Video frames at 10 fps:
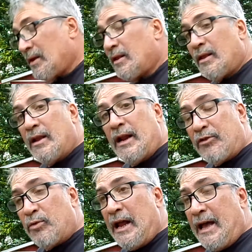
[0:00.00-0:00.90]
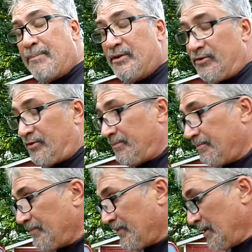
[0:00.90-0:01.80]
And that's what happens
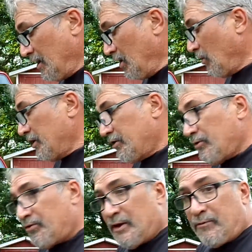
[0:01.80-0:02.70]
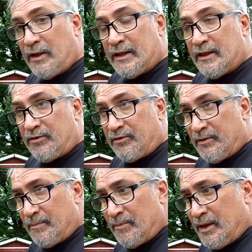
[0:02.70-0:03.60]
when you do stuff like this.
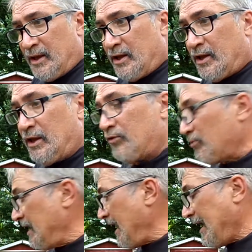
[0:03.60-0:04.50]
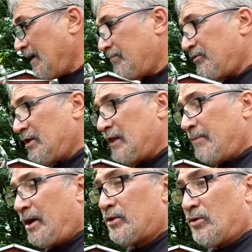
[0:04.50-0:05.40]
These rehabs, they
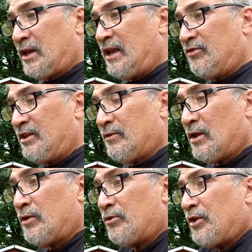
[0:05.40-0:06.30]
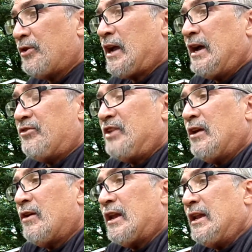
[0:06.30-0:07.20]
might look easy. Those other guys,
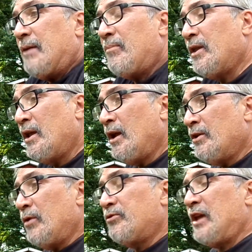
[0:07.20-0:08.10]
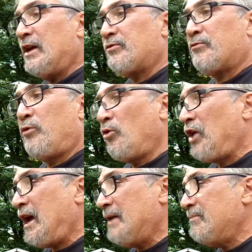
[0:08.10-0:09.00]
Derek and them, those guys are
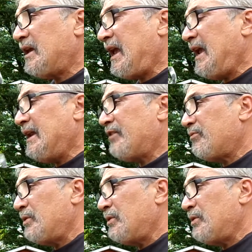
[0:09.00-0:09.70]
full-time mechanics.